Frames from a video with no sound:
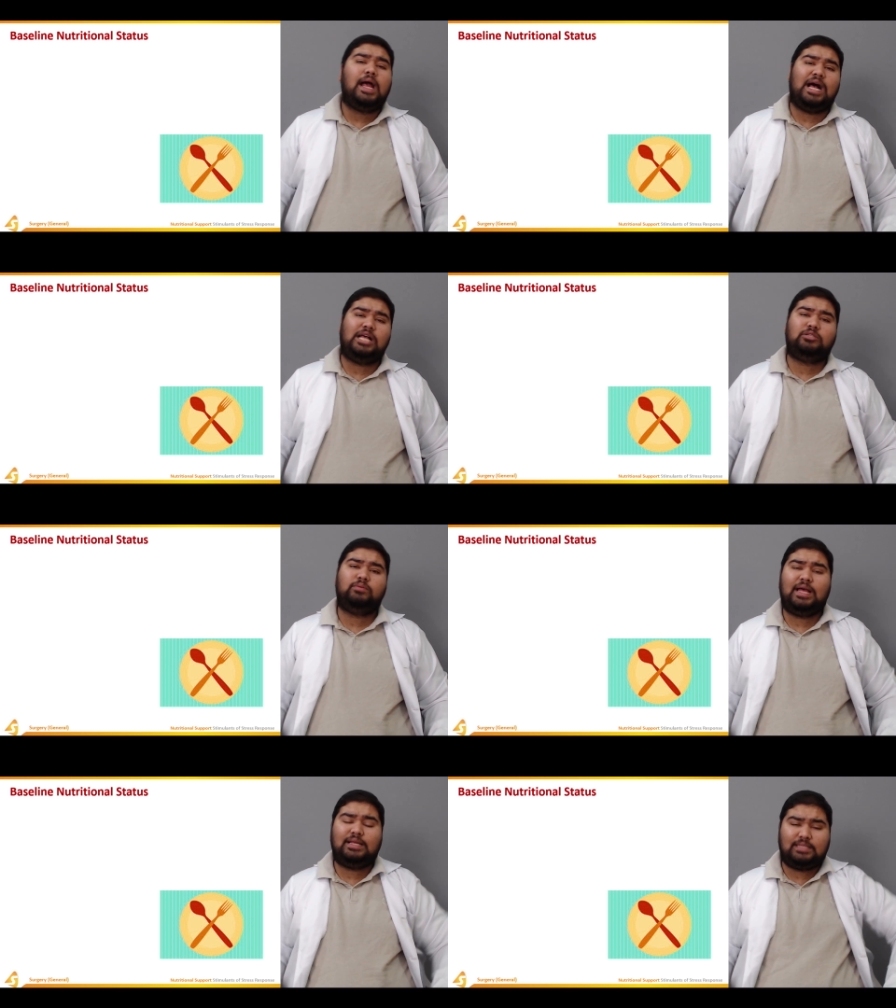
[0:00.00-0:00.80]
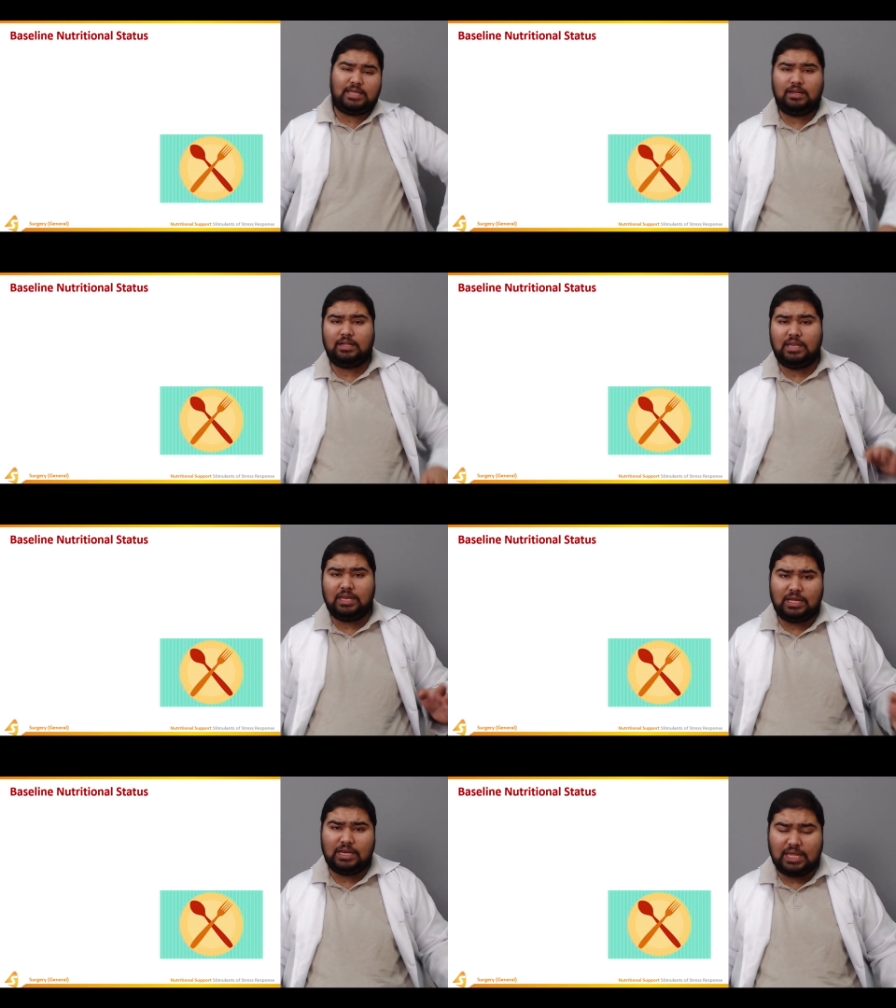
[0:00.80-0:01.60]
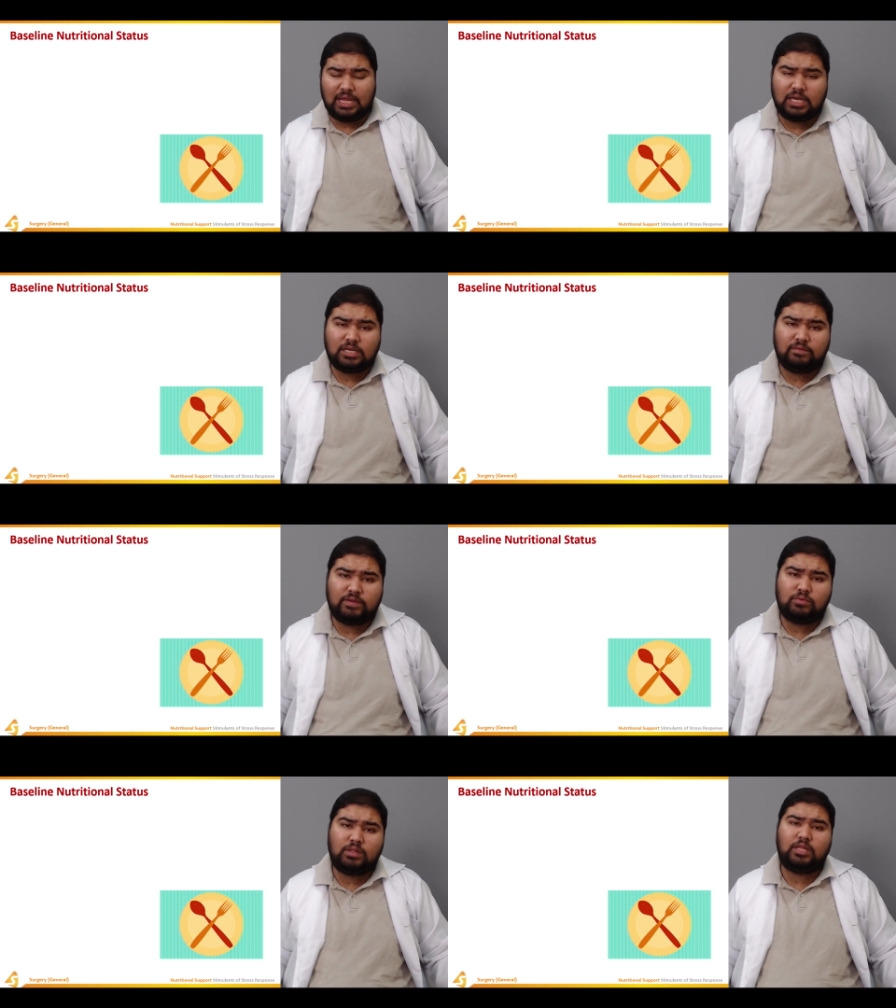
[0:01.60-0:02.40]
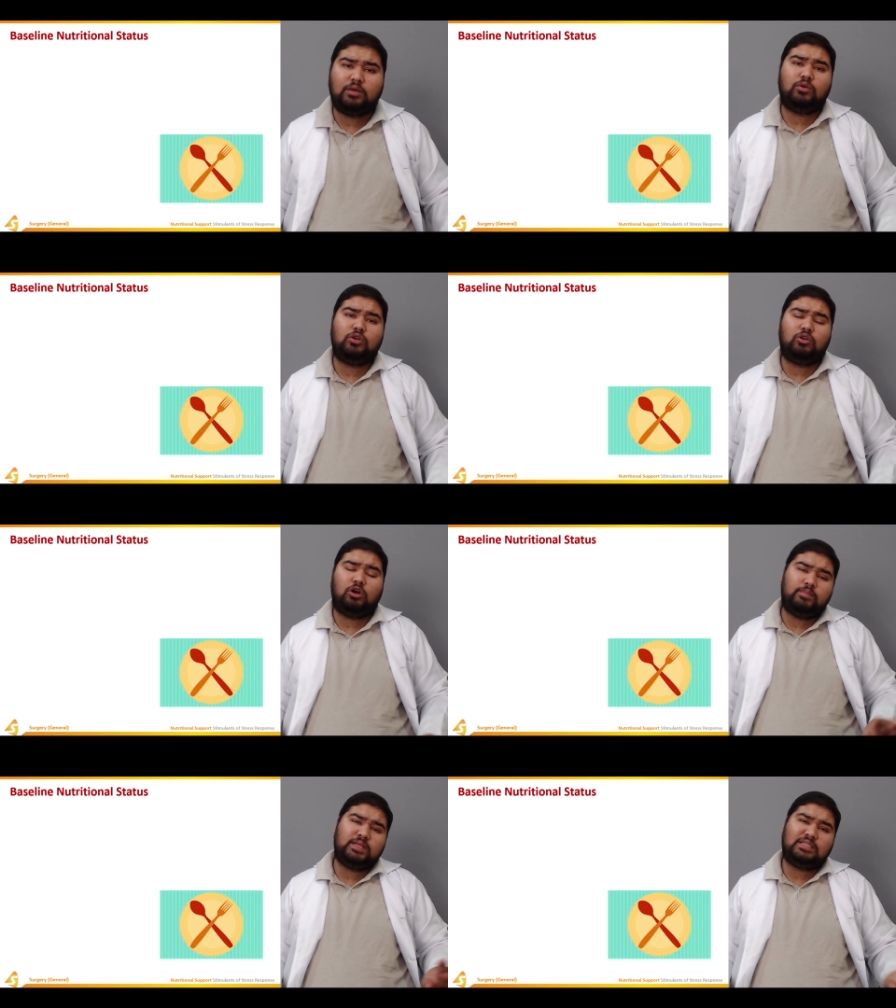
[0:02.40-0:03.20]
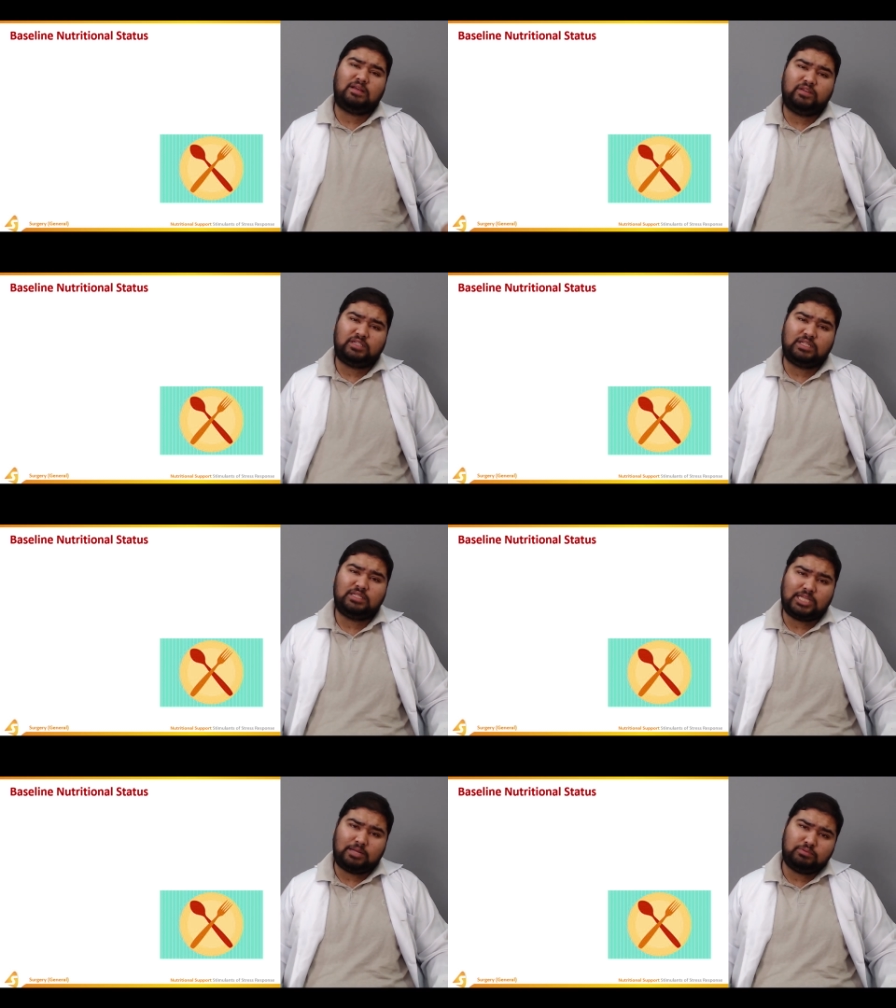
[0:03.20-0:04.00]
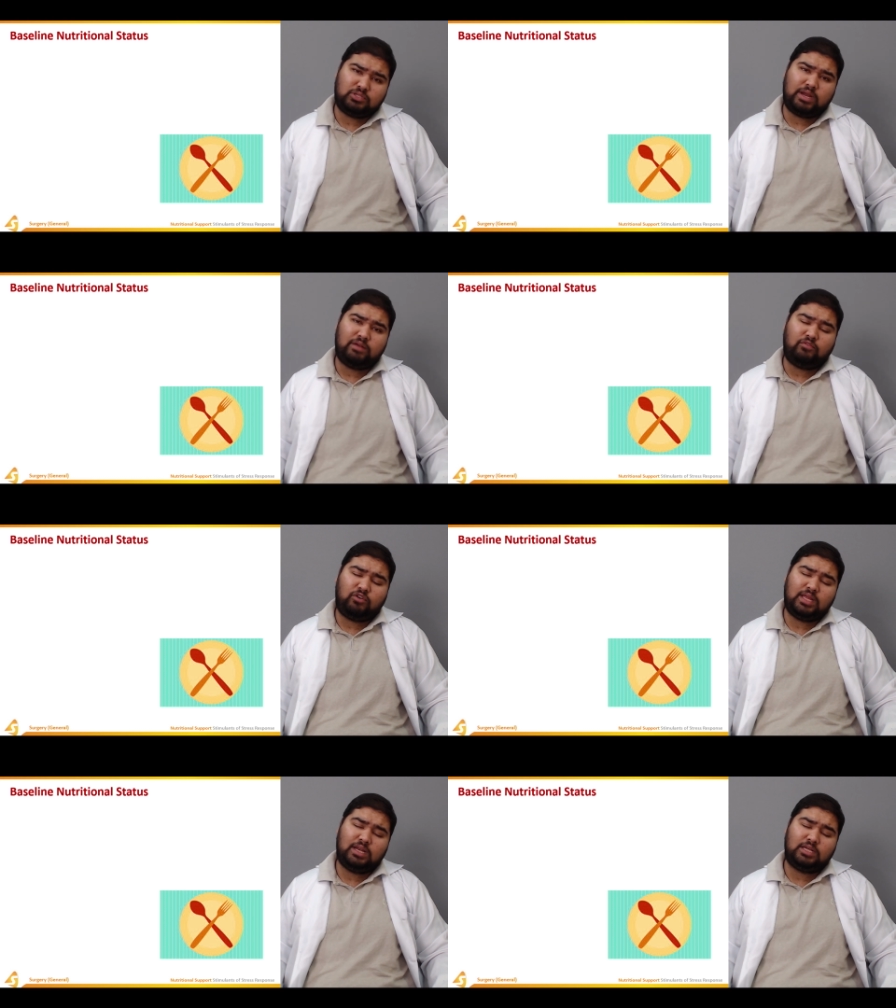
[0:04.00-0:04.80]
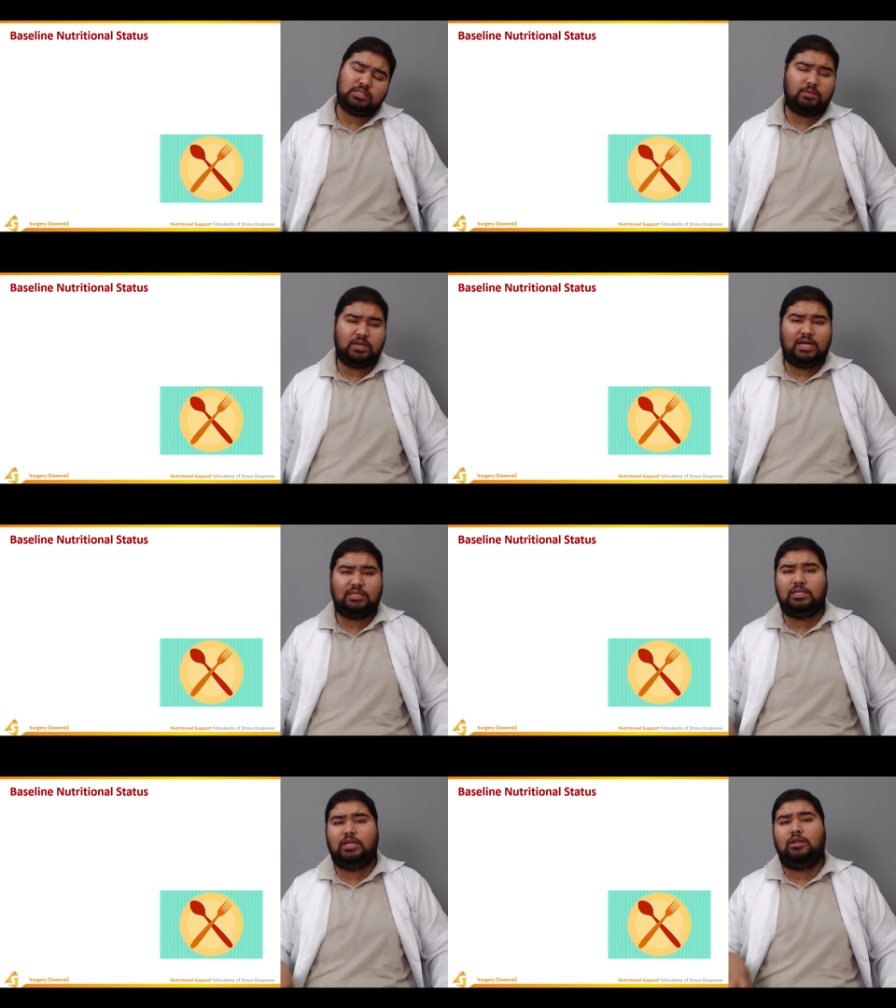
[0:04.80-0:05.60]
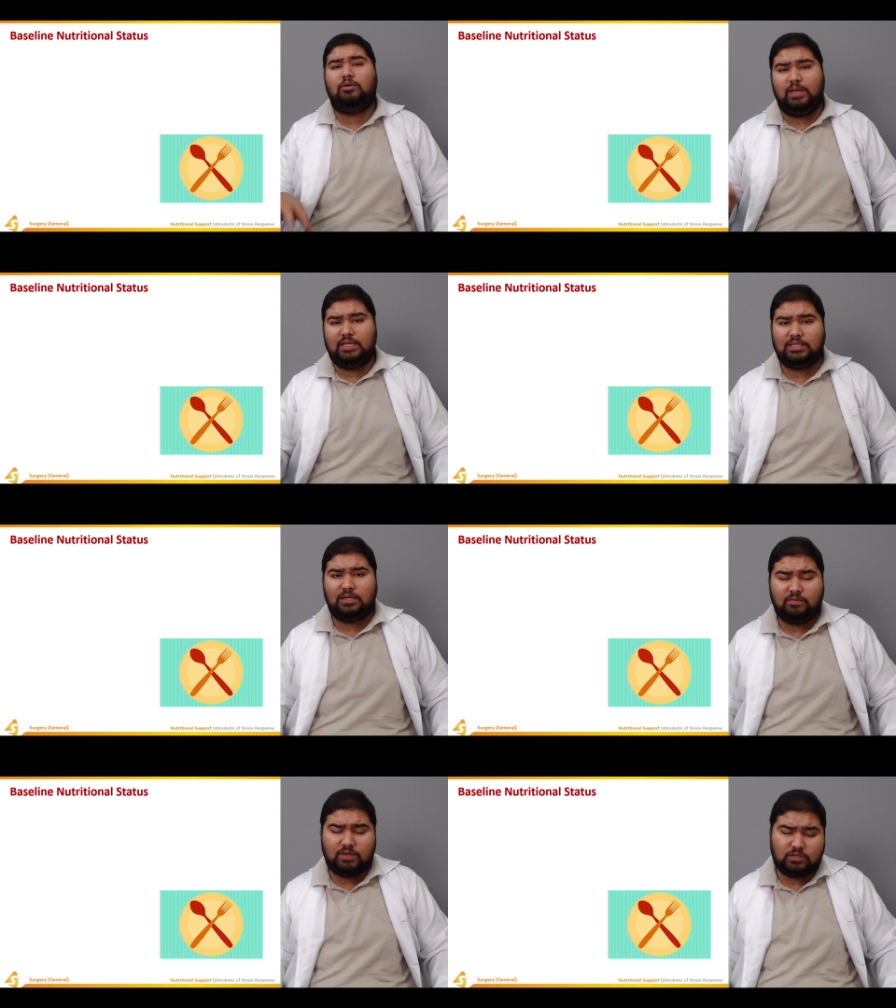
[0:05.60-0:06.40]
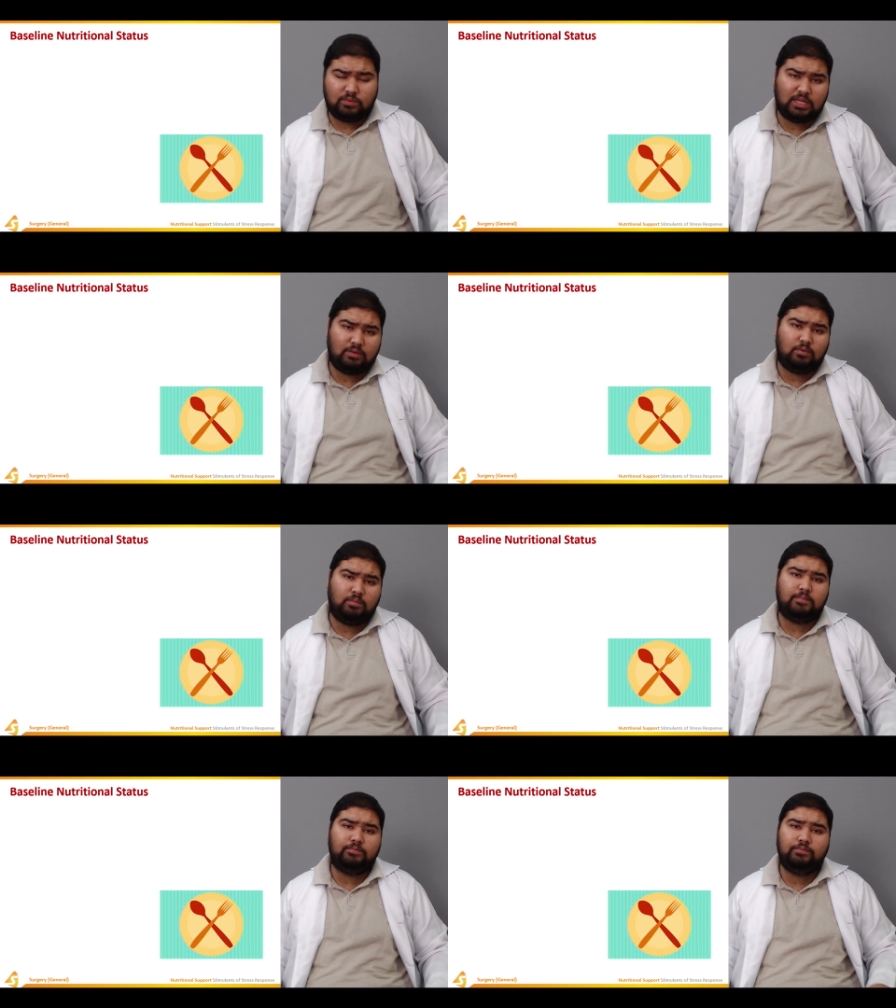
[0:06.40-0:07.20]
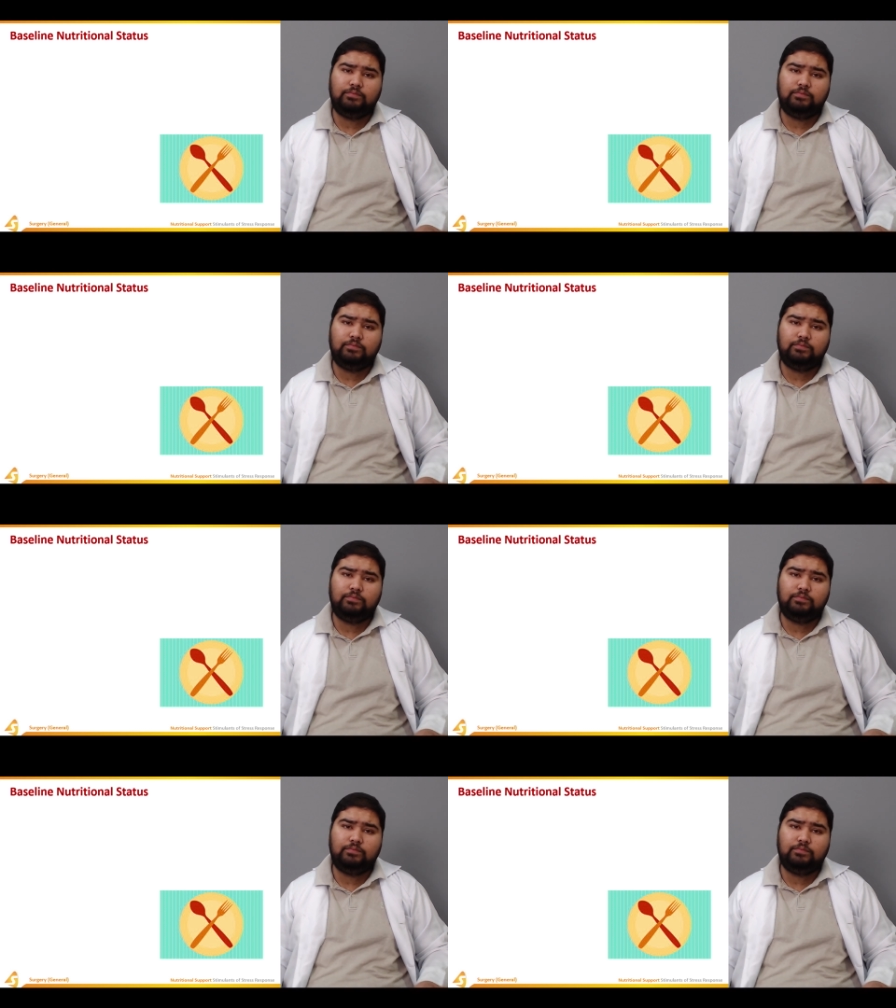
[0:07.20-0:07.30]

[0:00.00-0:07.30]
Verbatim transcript: as well as in a lean individual there would not be sufficient substrate for the energy production in obese individual there would be